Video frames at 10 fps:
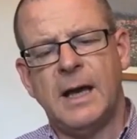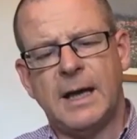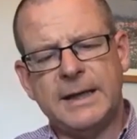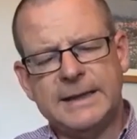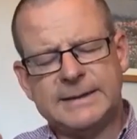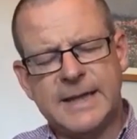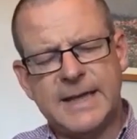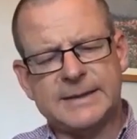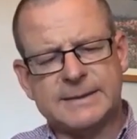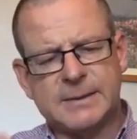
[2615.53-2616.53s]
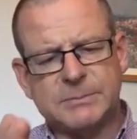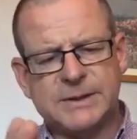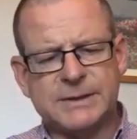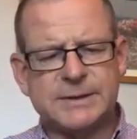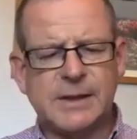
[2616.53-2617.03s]
And he takes some
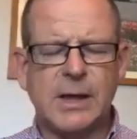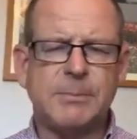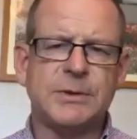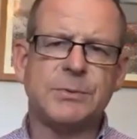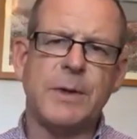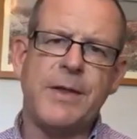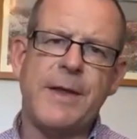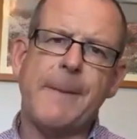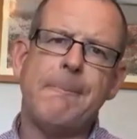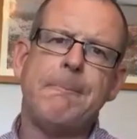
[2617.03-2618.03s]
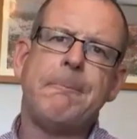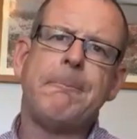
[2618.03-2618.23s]
disciples with him.